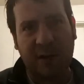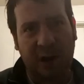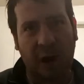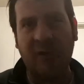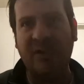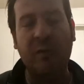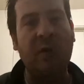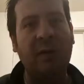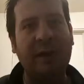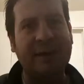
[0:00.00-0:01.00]

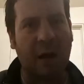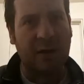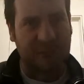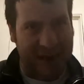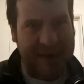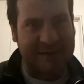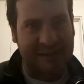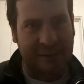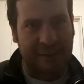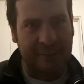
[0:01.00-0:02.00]
cultural
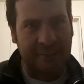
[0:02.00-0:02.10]
indoctrination